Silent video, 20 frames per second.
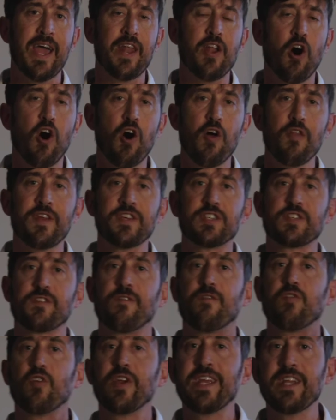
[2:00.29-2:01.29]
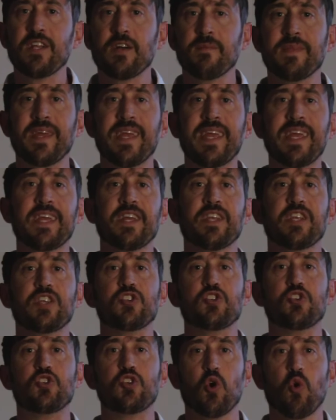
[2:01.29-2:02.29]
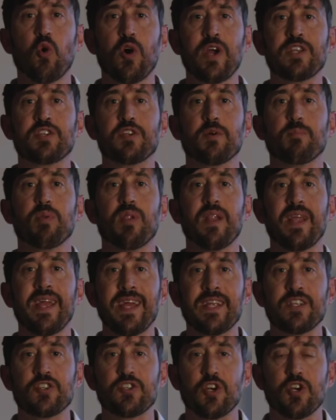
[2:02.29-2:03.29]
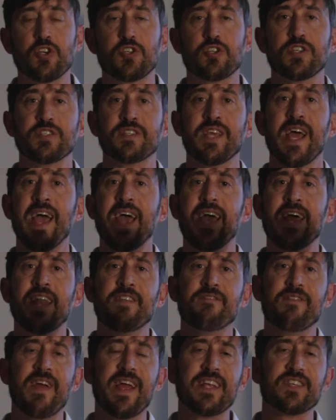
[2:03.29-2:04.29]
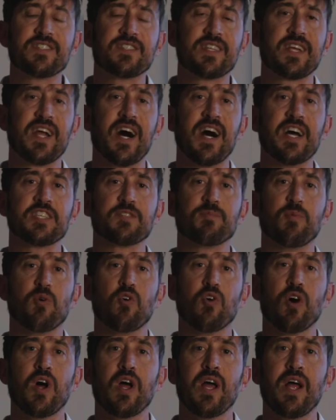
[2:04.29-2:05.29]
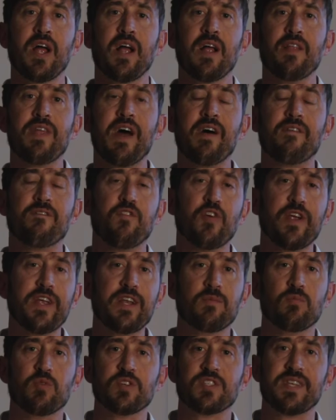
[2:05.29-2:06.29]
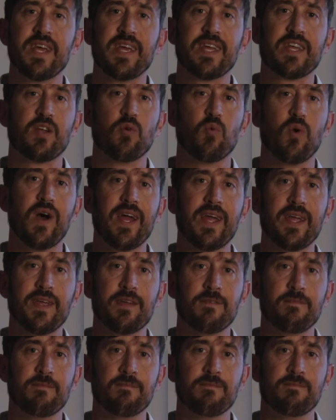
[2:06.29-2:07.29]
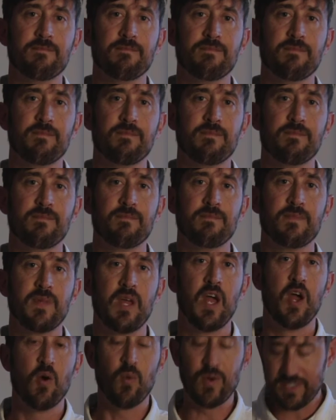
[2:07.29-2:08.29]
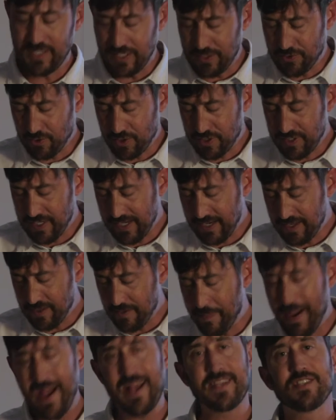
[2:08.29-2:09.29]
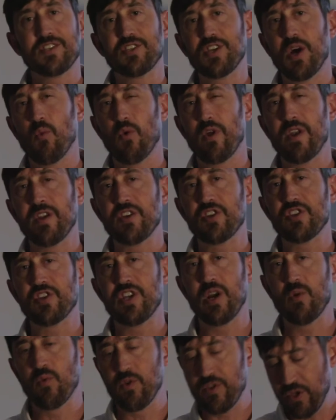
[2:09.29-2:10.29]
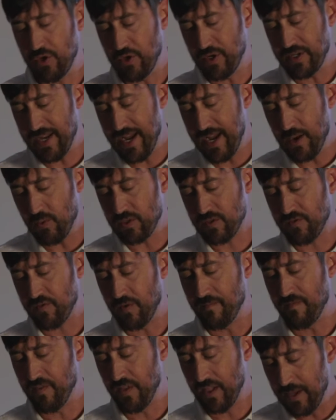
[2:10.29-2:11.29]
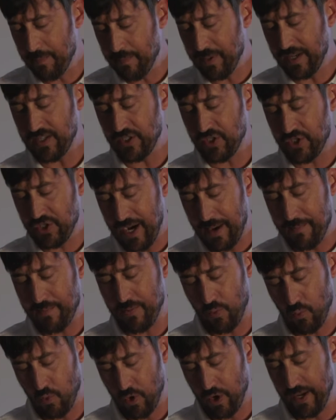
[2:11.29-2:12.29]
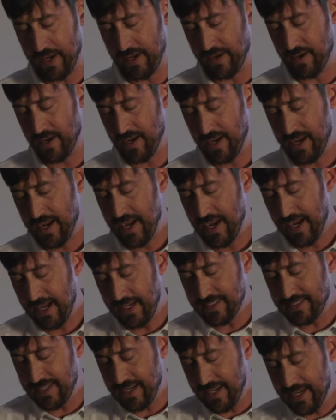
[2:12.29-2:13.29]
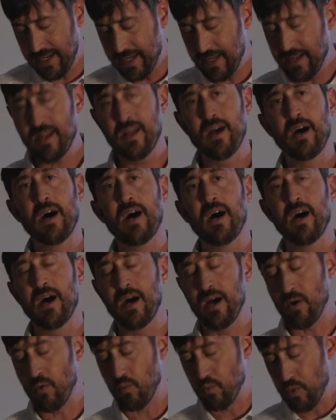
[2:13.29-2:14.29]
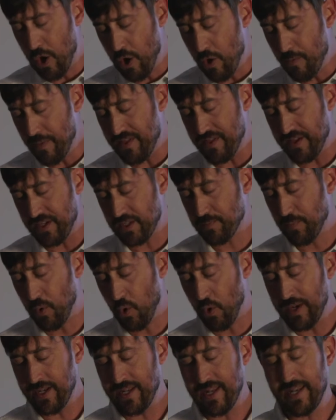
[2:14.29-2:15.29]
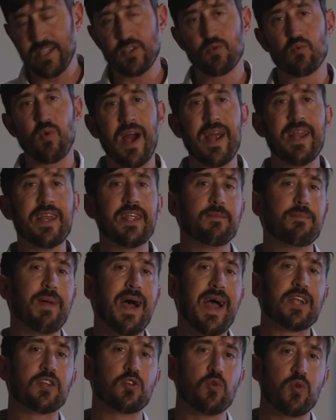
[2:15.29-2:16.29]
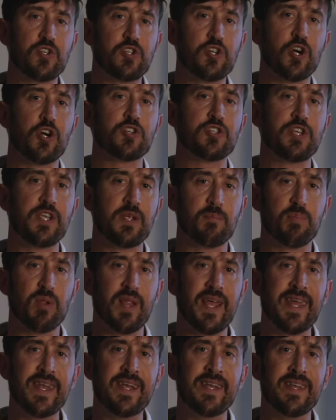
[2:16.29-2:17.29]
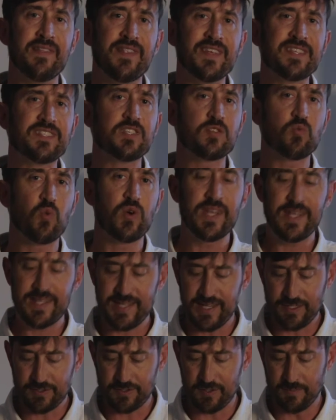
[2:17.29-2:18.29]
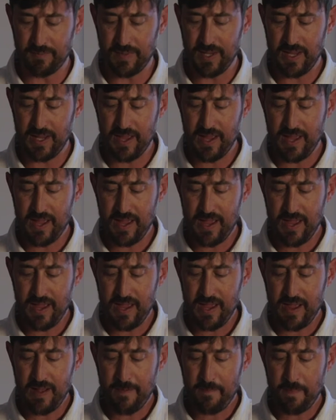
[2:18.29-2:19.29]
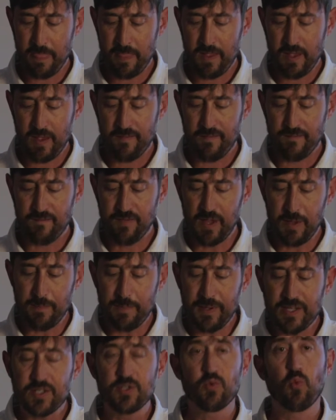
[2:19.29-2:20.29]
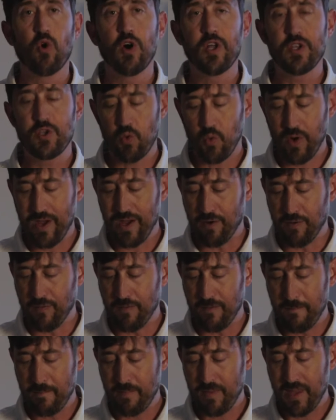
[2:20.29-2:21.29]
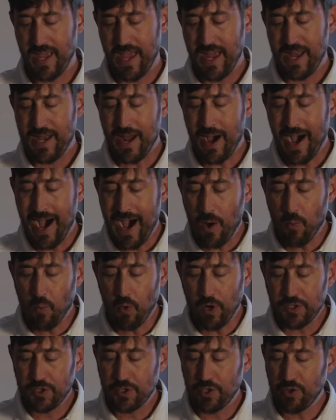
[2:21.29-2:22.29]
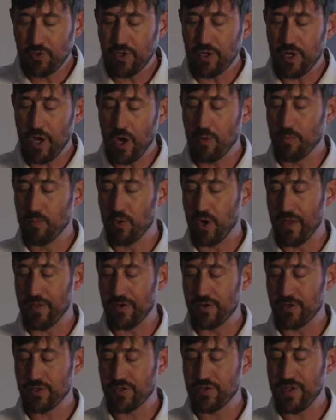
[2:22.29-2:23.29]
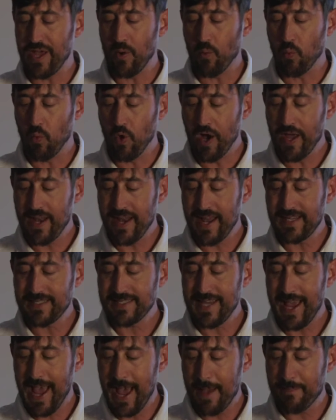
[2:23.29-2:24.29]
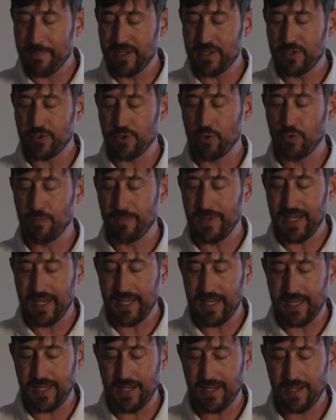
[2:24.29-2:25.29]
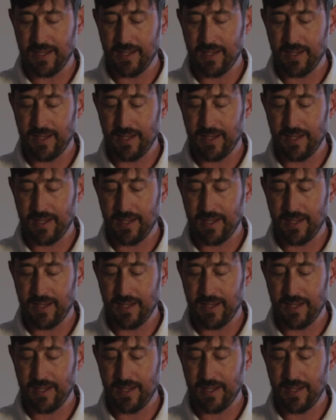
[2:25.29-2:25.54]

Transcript: And all this freedom that he had enjoyed to plant churches and advance the gospel, that freedom was taken away. What's interesting, and the passage I wanted to share with you today was from Philippians chapter 1. He's in Rome at this point, and he's writing back to a church he had planted, and this is what he tells them. Philippians 1:12. Now I want you to know, brothers, that what has happened to me